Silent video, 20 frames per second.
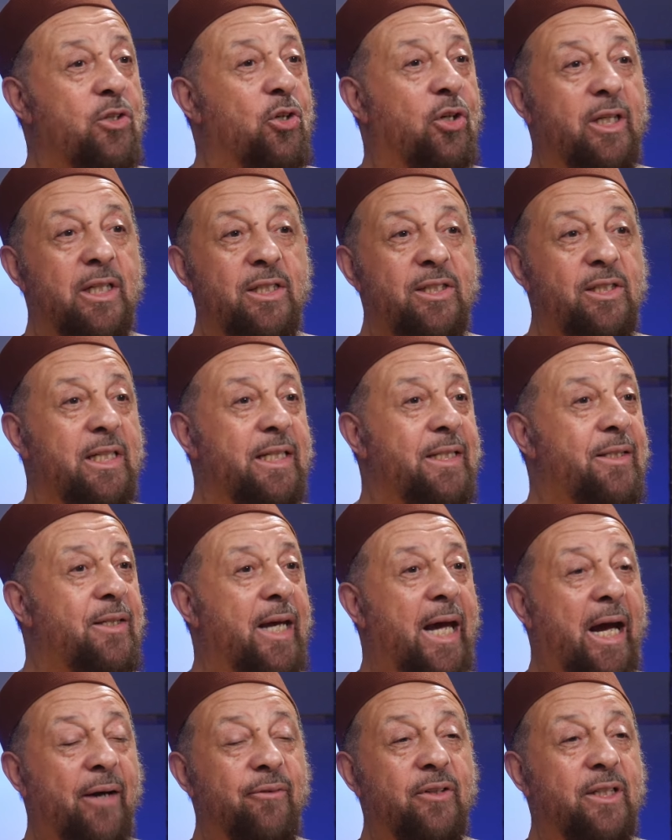You're going to see
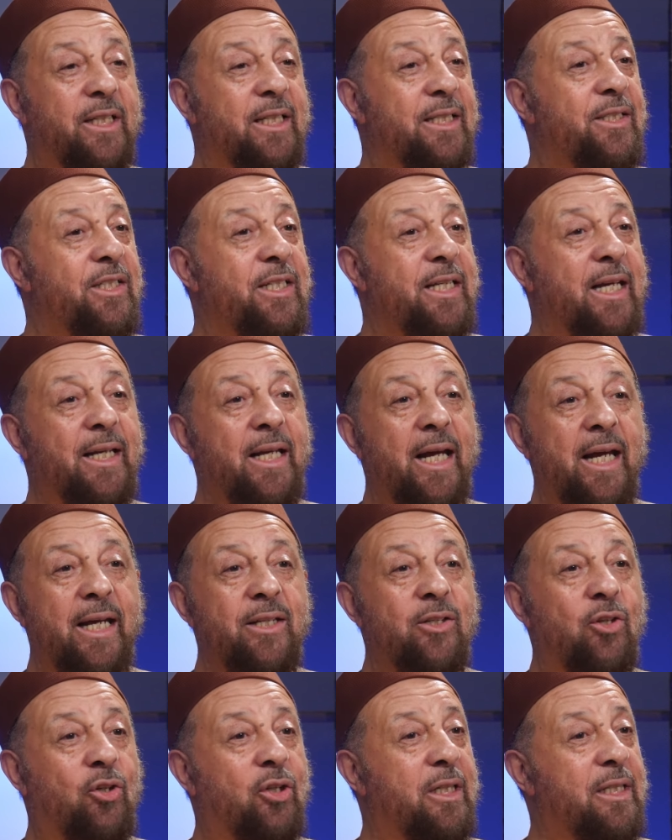African
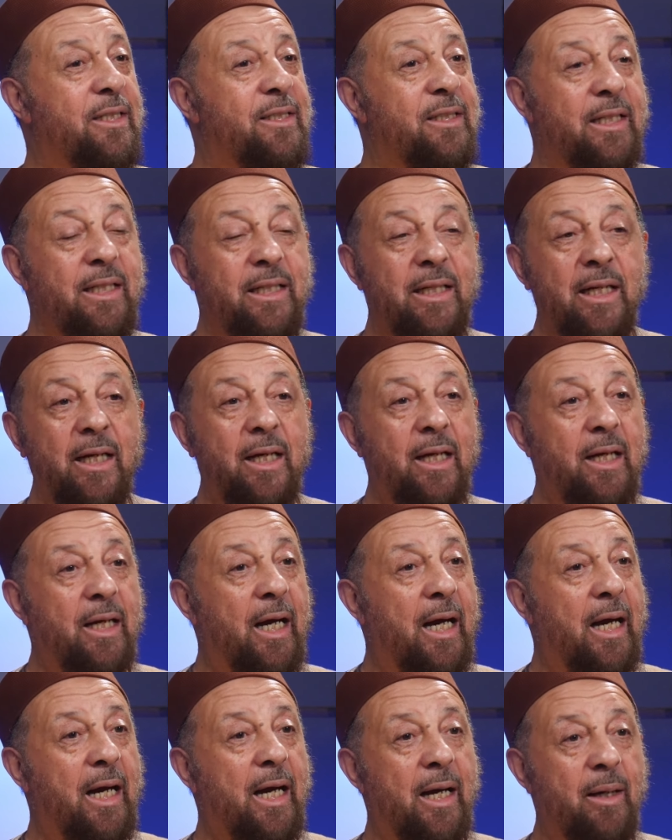DNA. You're going to see
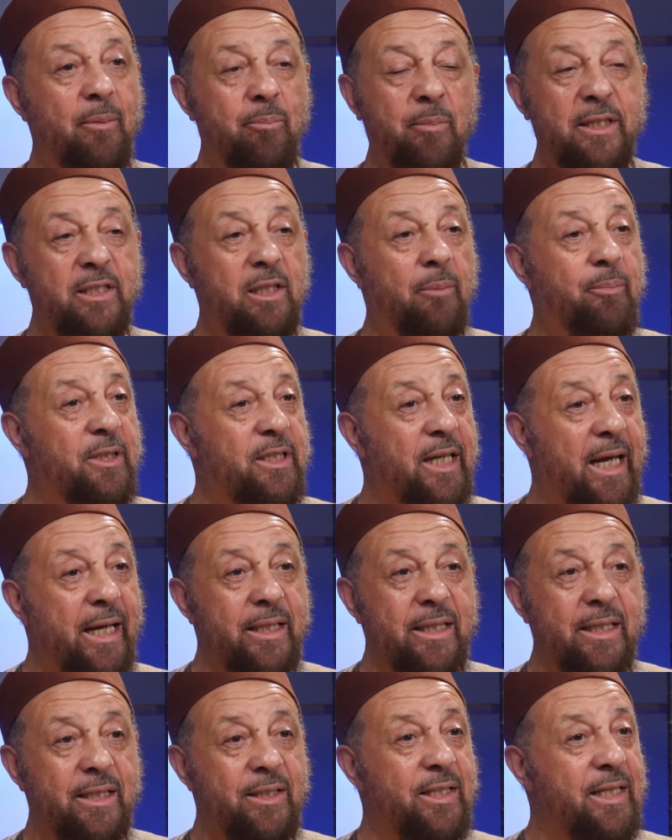
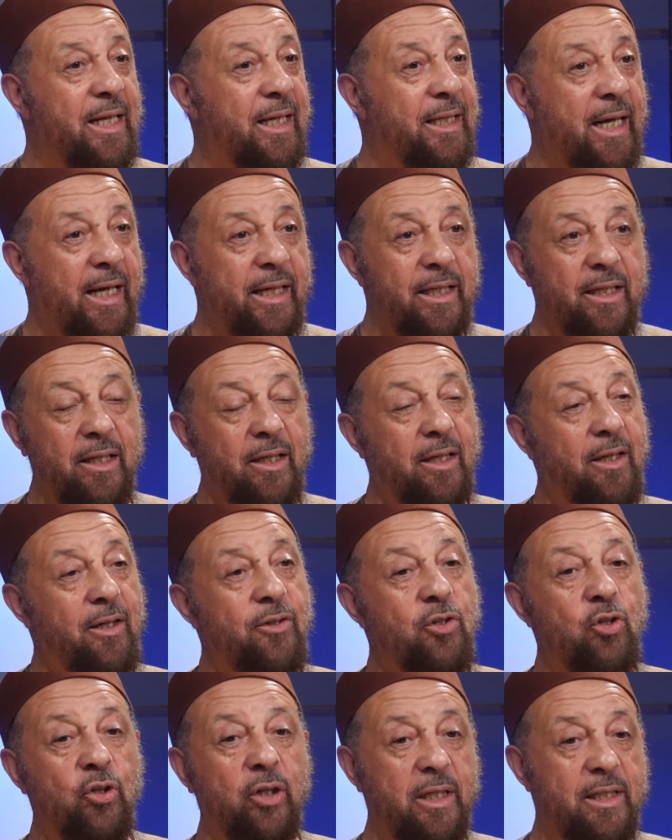Mesopotamian DNA.
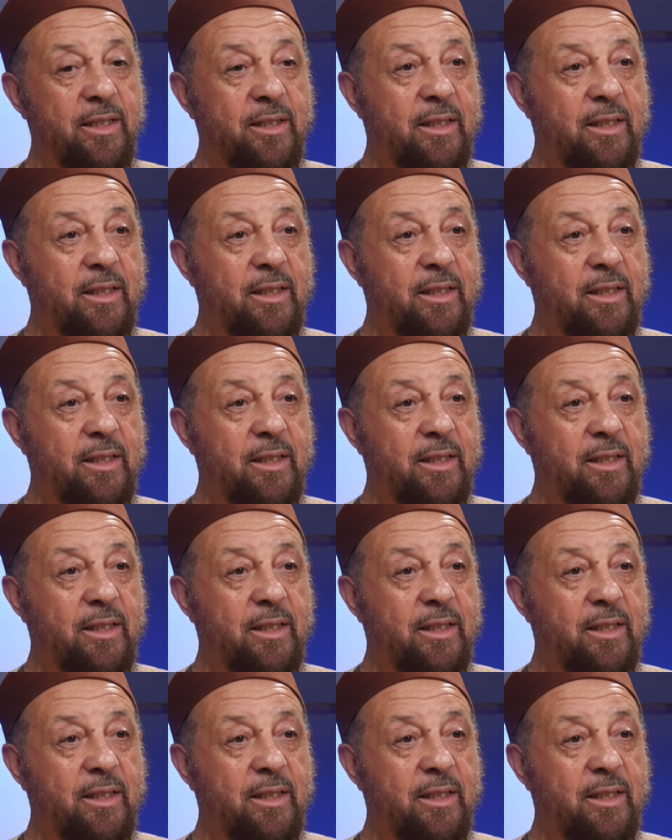You're going